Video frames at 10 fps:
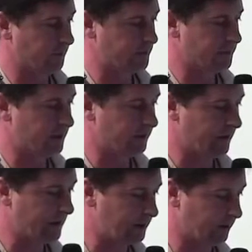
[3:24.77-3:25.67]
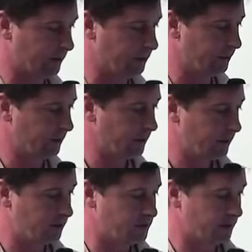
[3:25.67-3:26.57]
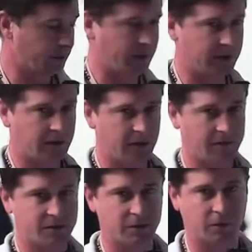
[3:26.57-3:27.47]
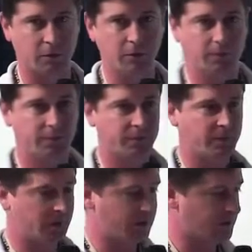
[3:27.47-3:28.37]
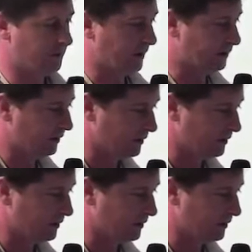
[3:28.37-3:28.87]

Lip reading: So their value, using Metcalfe's law, is about